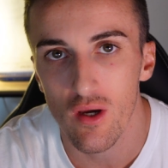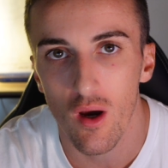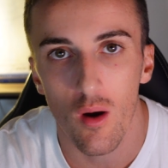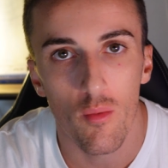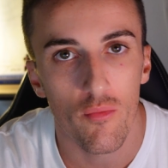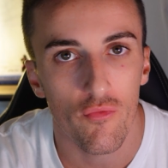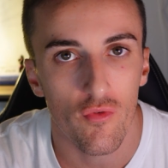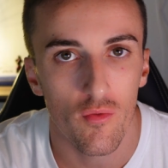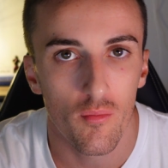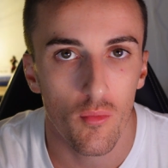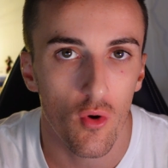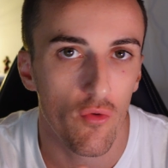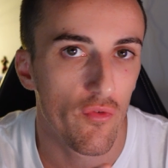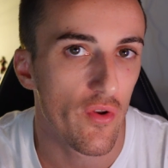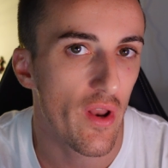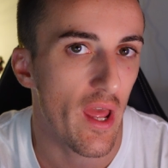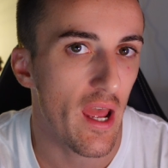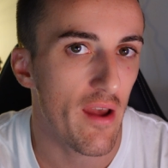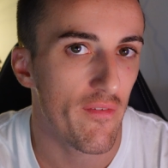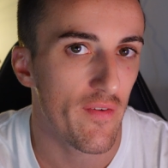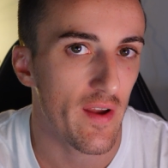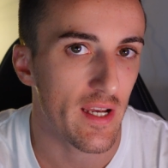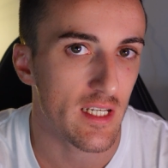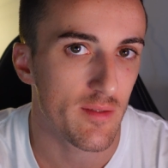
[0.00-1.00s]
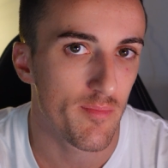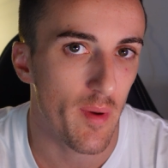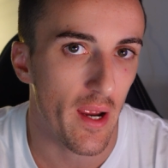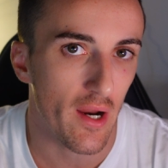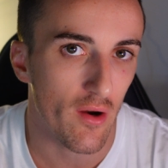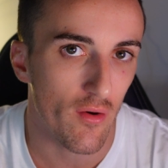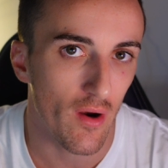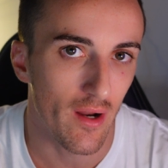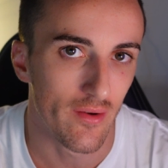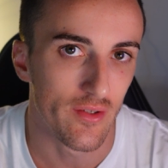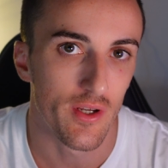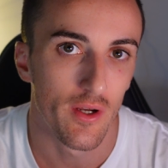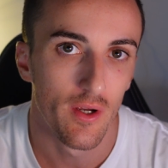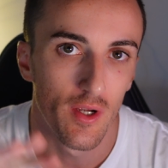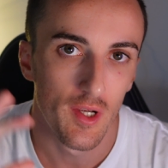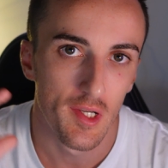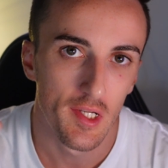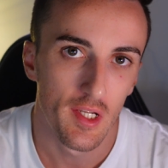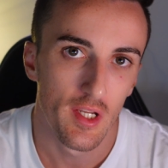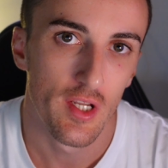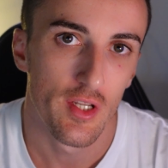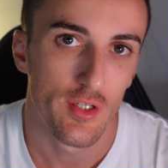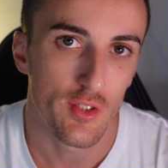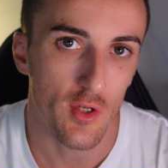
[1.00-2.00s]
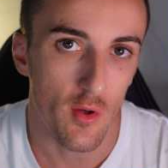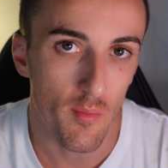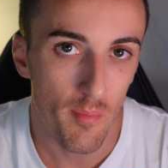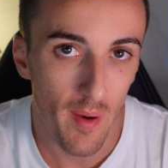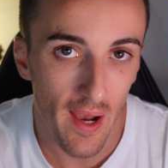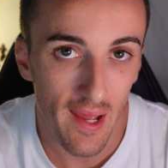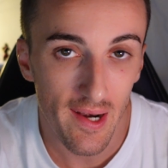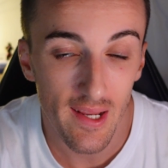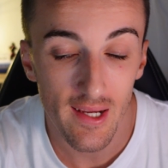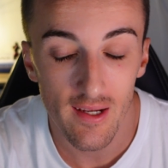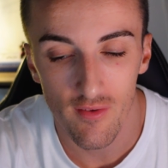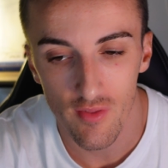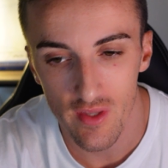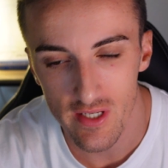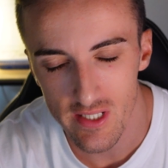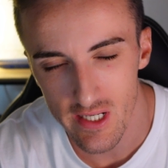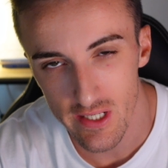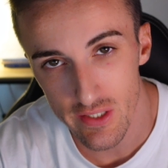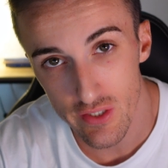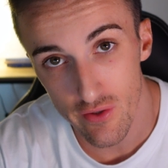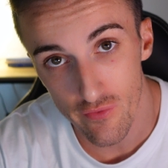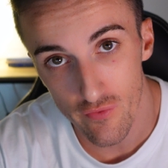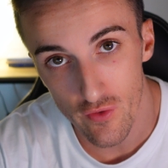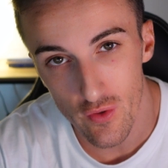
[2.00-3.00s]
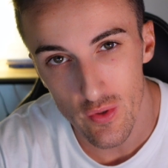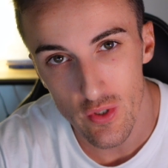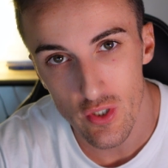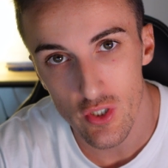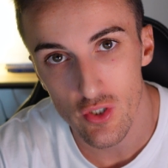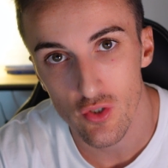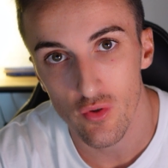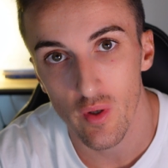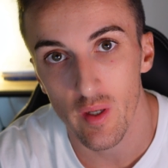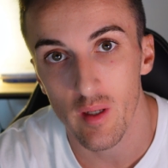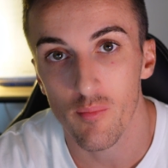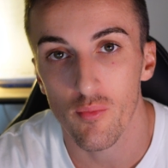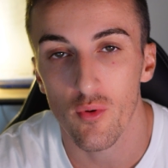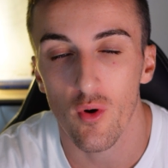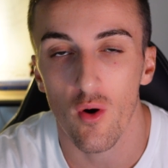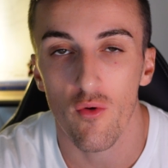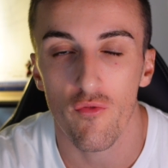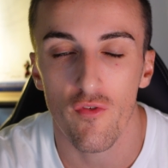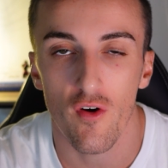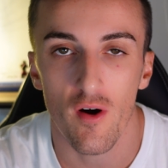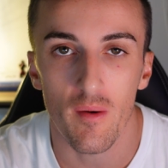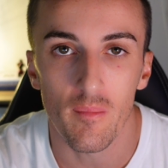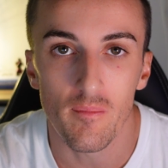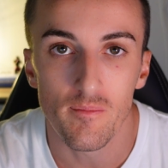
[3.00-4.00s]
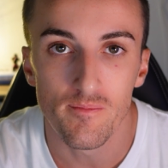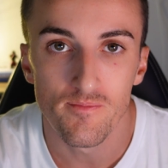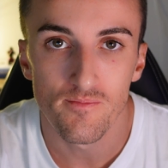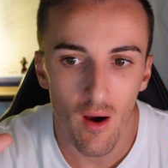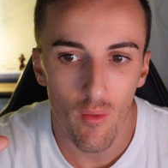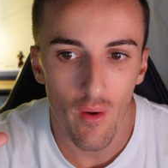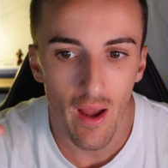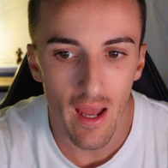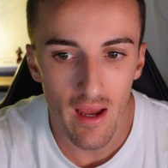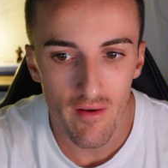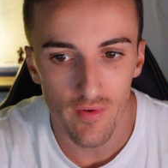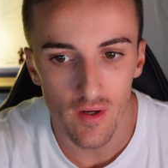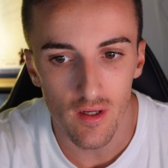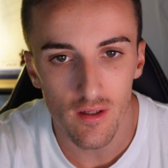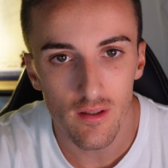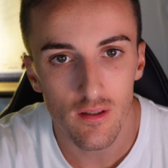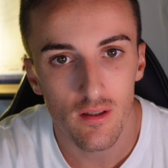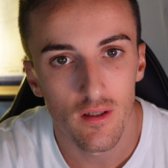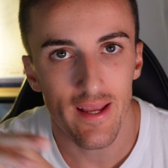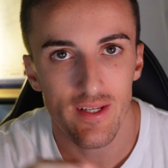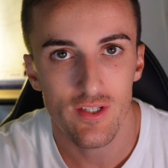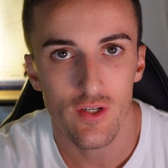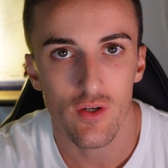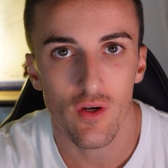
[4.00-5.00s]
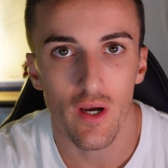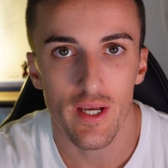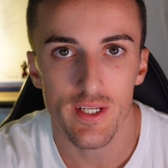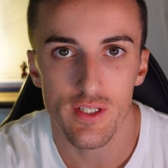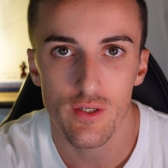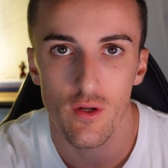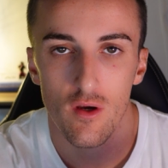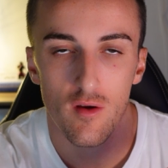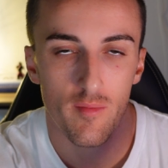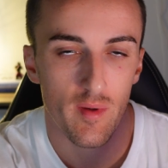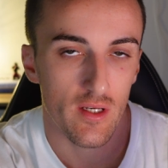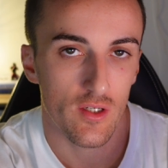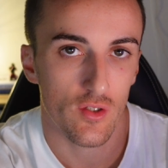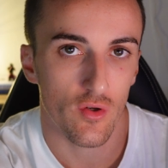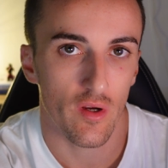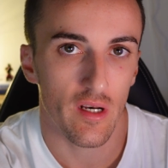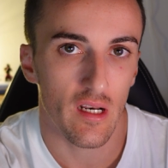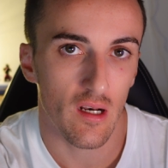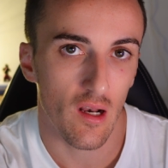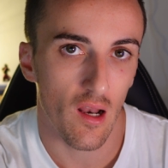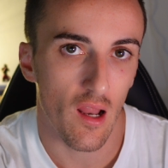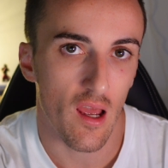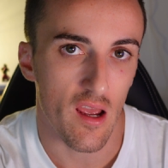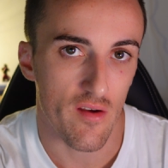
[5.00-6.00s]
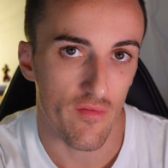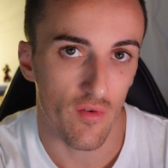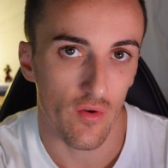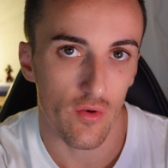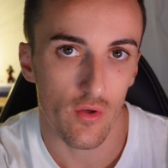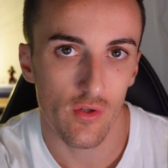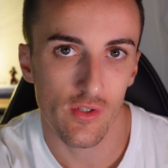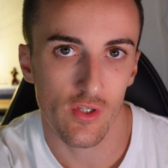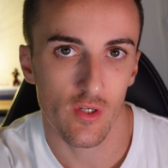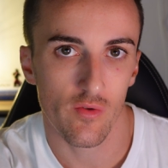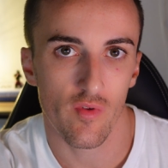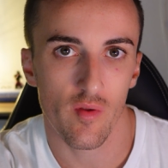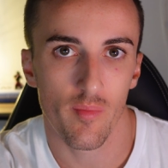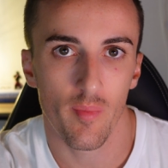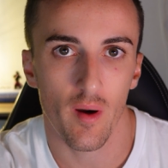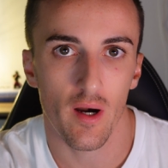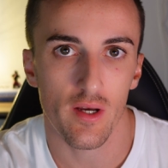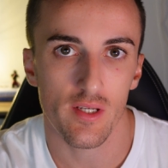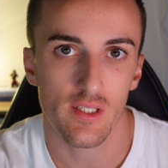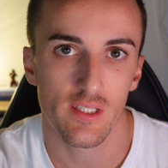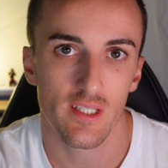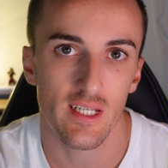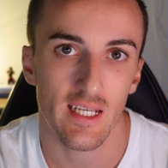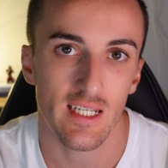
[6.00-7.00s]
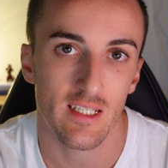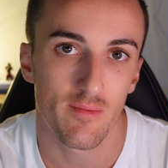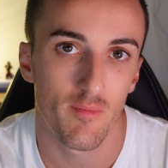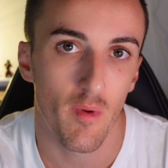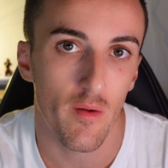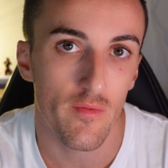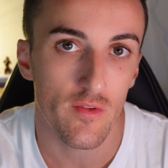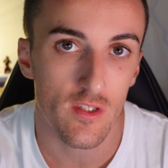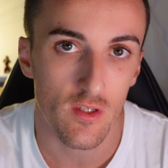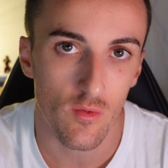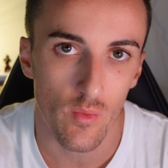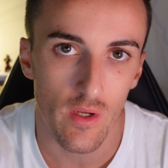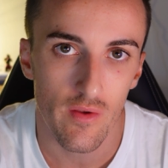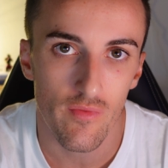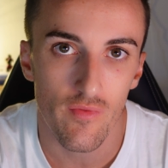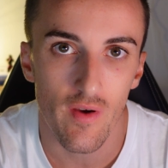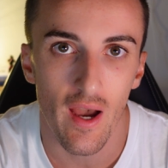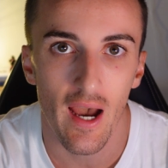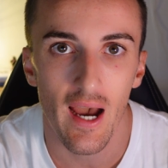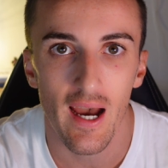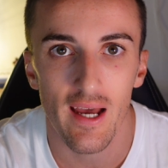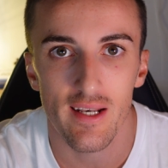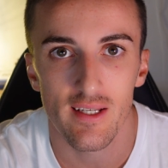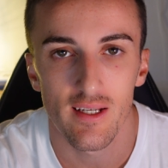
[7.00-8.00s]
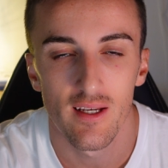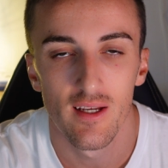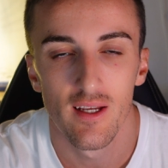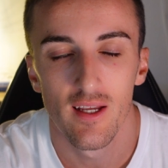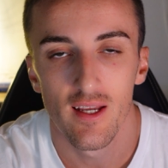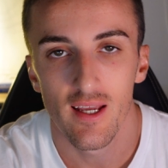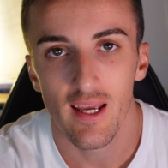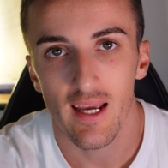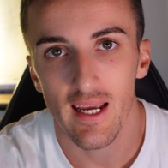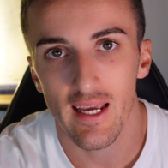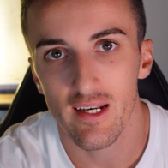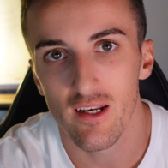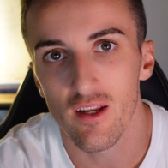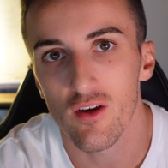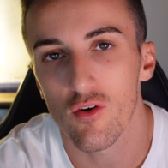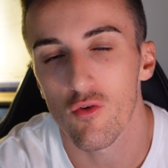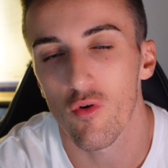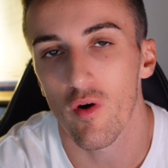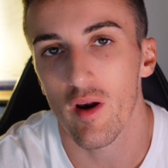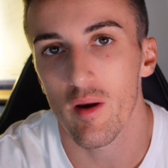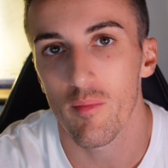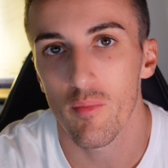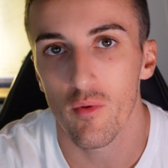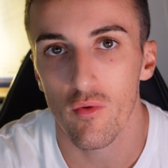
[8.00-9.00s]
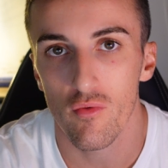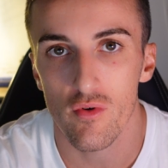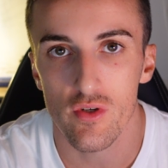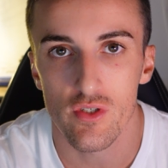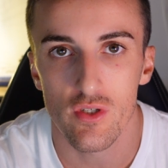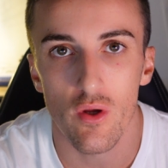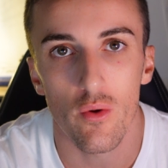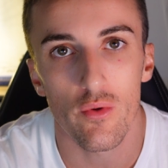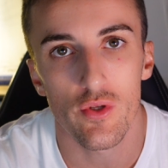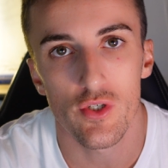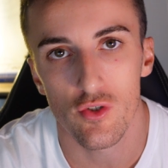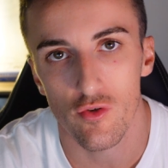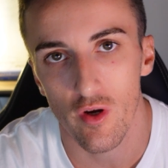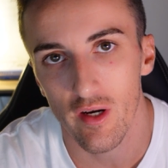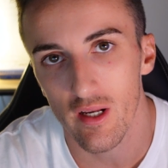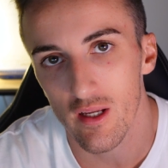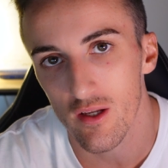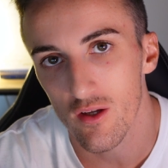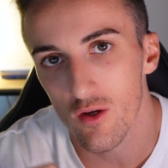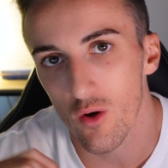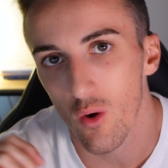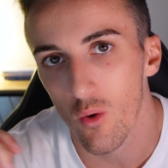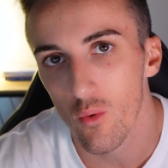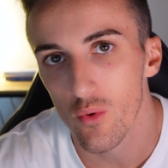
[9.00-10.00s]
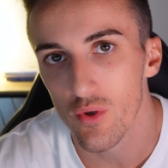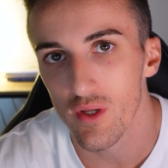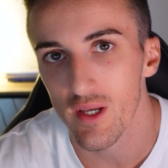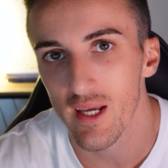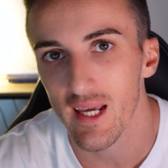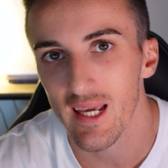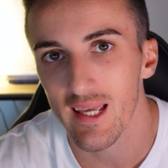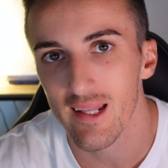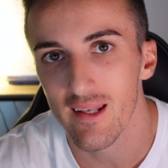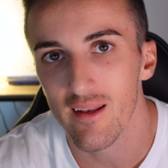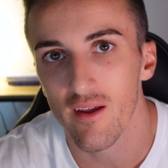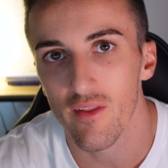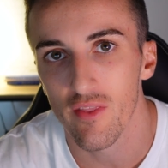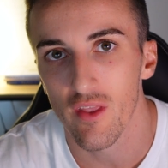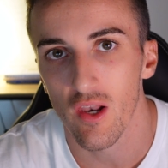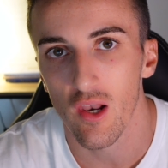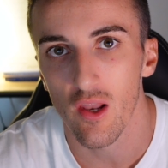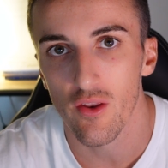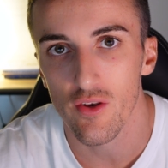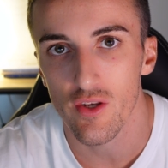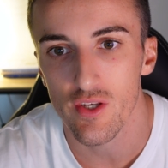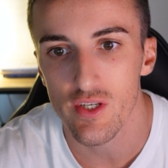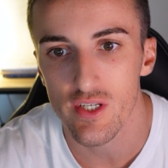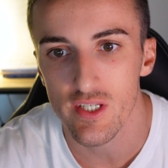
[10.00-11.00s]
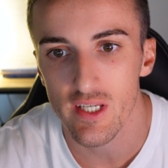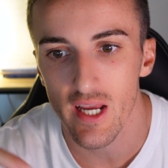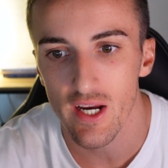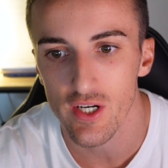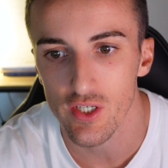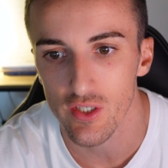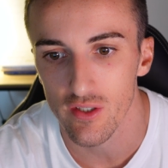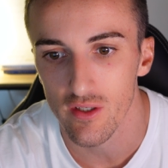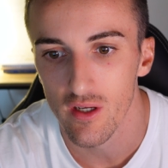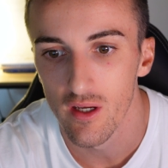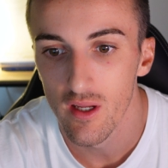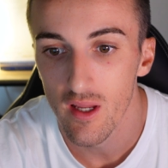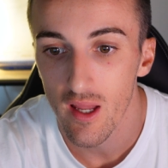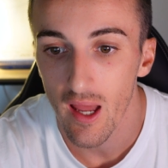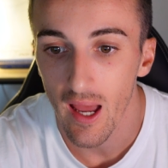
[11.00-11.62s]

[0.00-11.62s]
come from more of an FX background, don't panic, this is a futures trading prop firm. However, as you guys know, I've been trading live on YouTube for the past 6 months, and we've had incredible results trading gold in the London session.